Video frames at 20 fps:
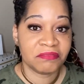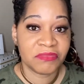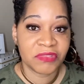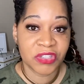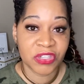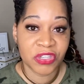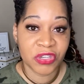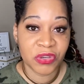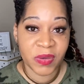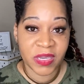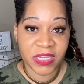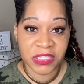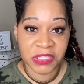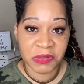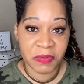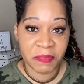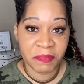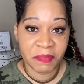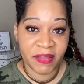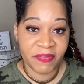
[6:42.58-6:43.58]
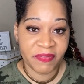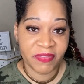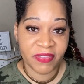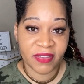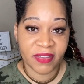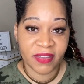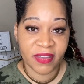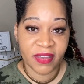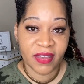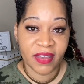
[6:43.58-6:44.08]
2 weeks to a month.
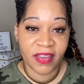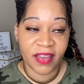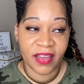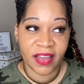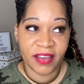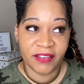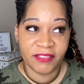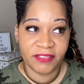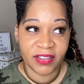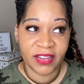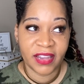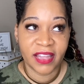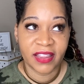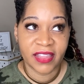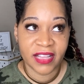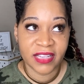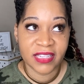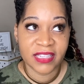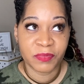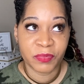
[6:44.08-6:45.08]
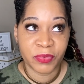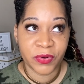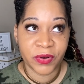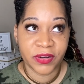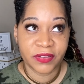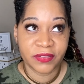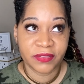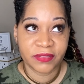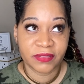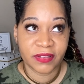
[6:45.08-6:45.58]
I feel like that's important.
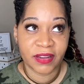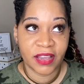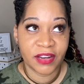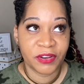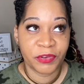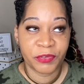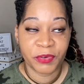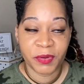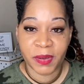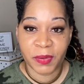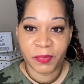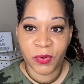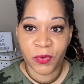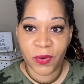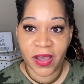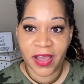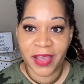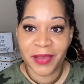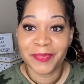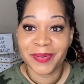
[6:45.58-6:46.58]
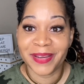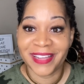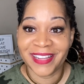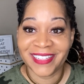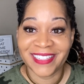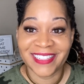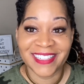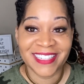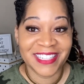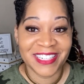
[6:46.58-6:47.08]
I don't remember why, but
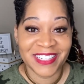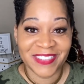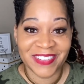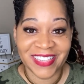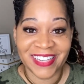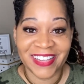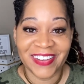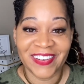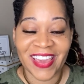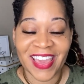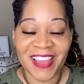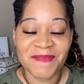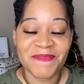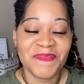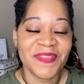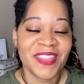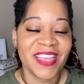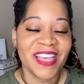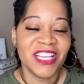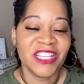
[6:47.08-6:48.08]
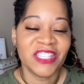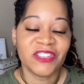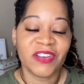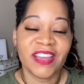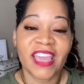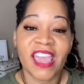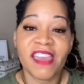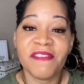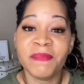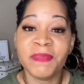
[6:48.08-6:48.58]
just do it, okay? So I gave
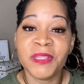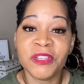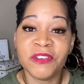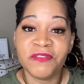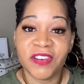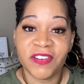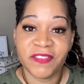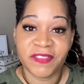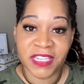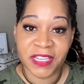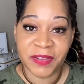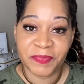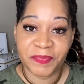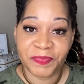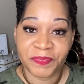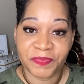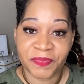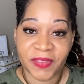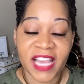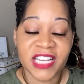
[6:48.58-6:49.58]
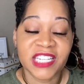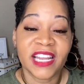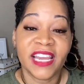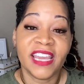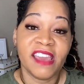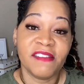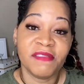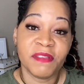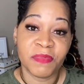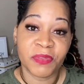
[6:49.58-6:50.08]
them $250. Actually, I gave
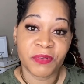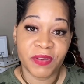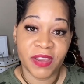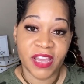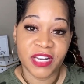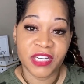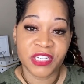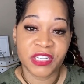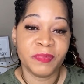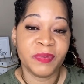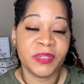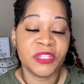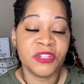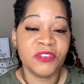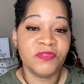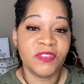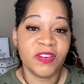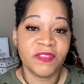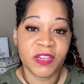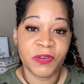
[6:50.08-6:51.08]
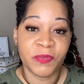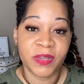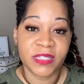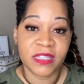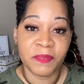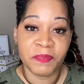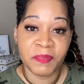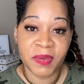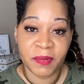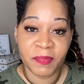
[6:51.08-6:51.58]
them $300, but $250 was the
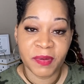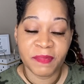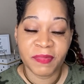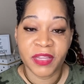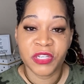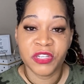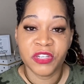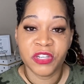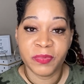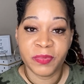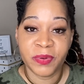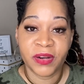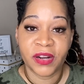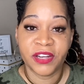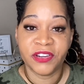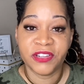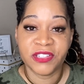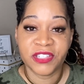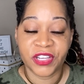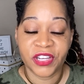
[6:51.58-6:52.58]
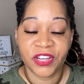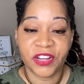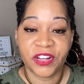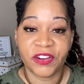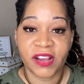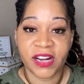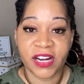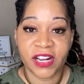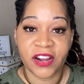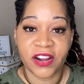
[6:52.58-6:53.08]
minimum that you could put on your secured credit
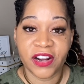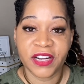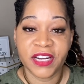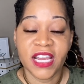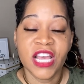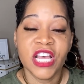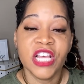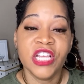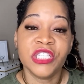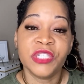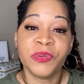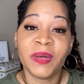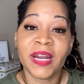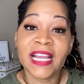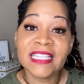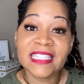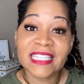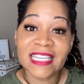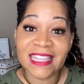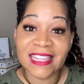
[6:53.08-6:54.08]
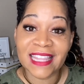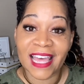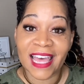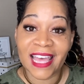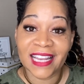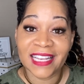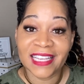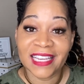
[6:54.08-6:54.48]
card. So when I did that,